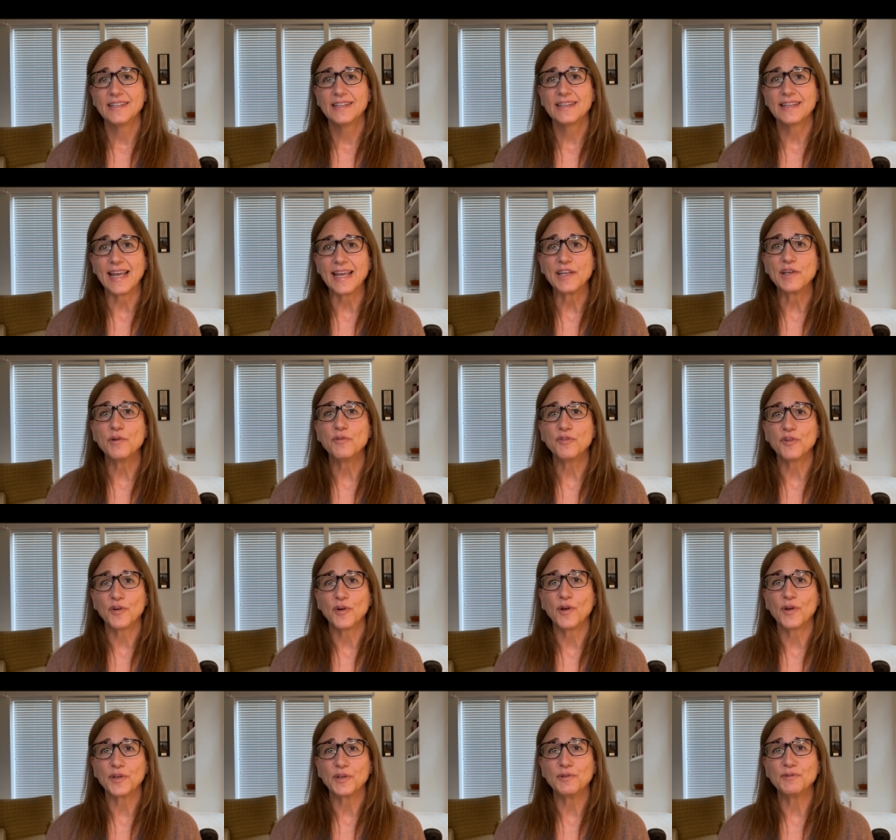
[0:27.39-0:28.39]
Thank you for
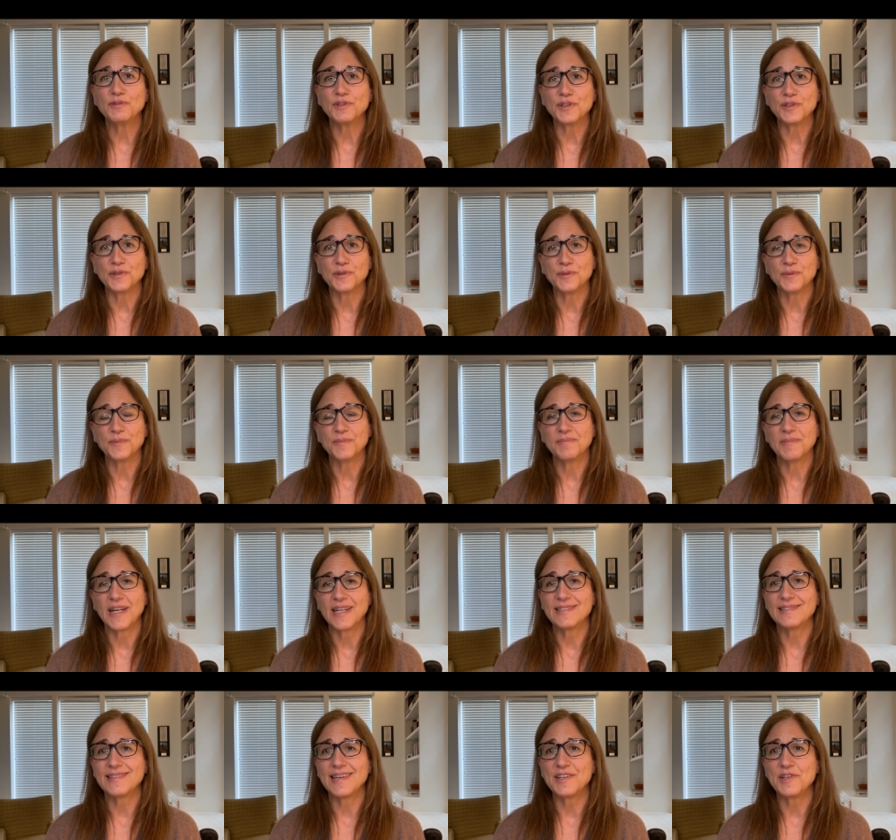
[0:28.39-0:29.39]
all you do.
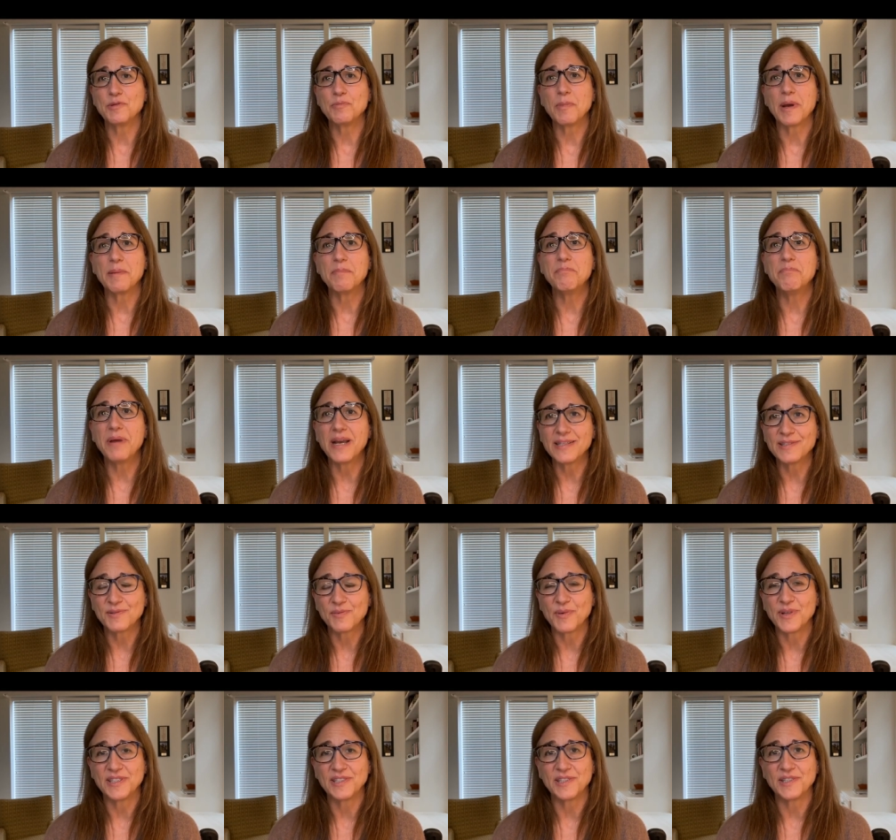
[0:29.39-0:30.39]
I send you my best
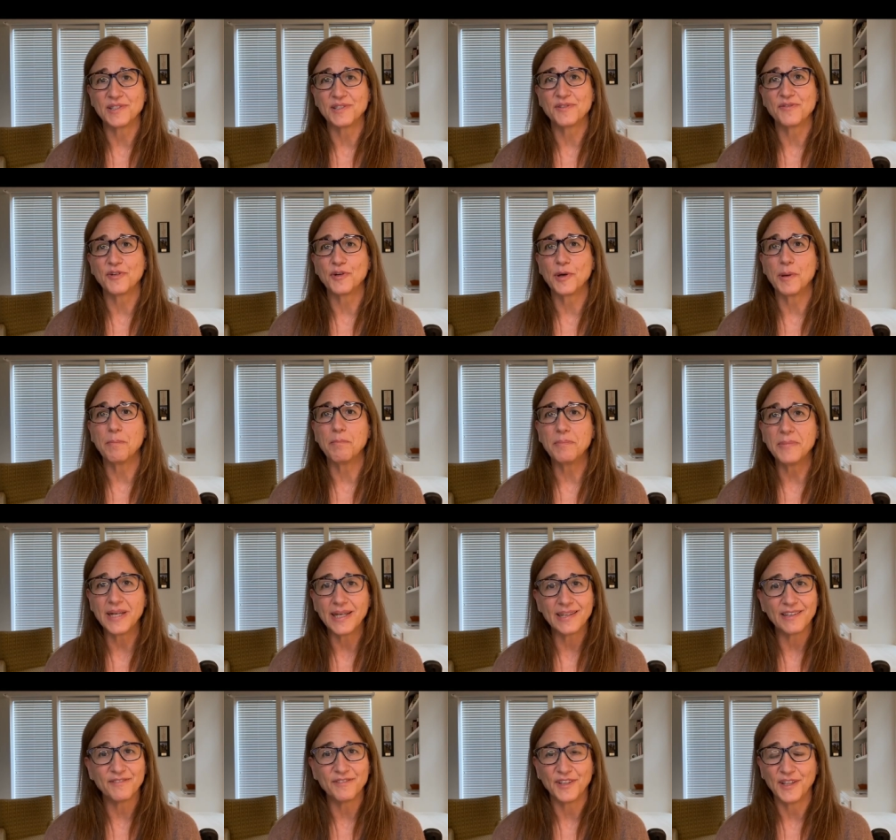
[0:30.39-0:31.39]
wishes for a
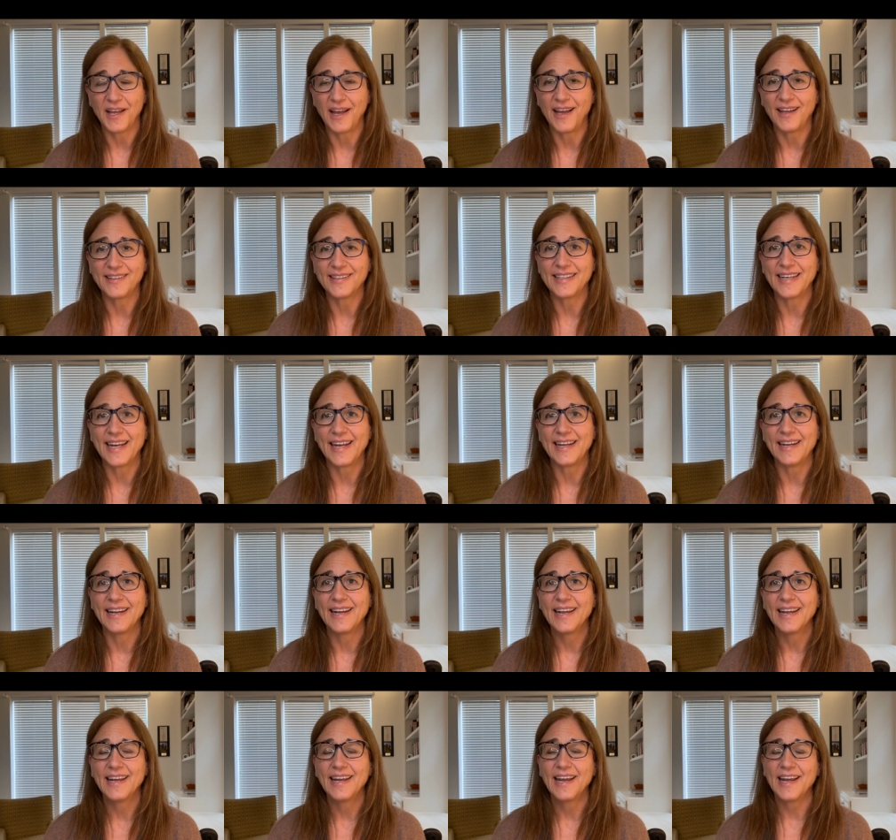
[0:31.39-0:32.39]
meaningful holiday
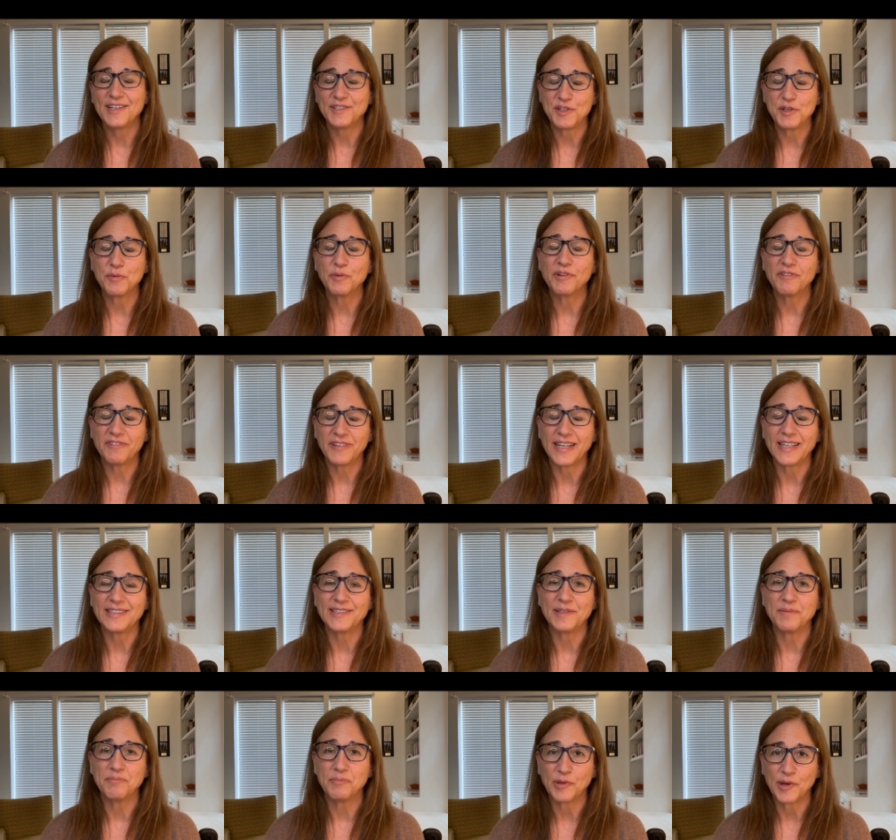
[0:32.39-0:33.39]
as you
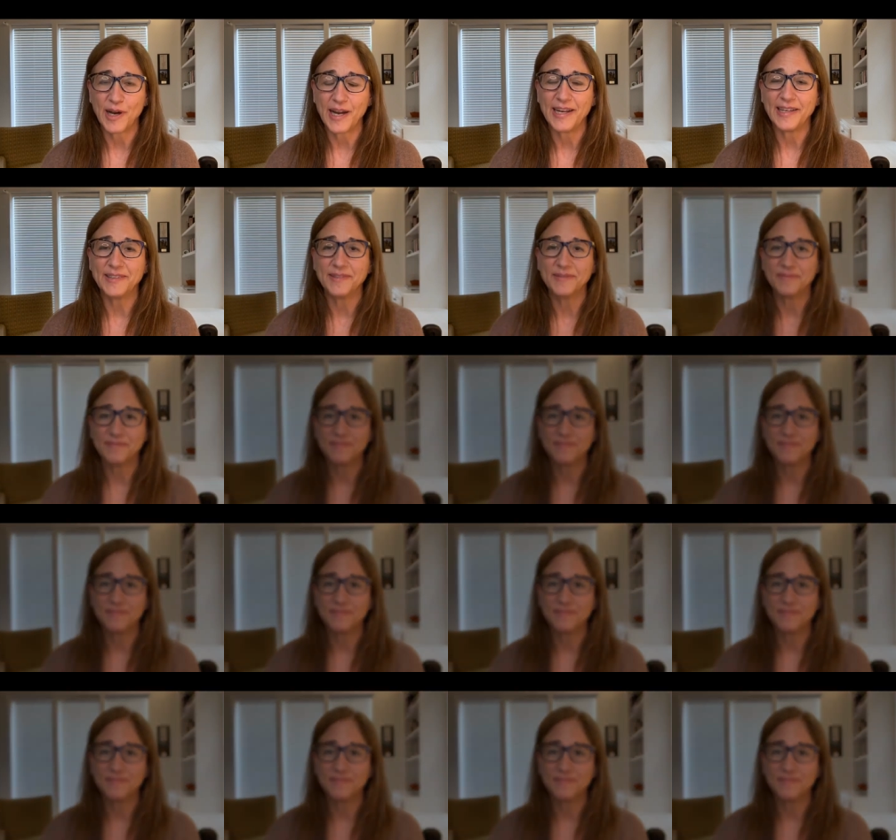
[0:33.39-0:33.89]
reflect and pray.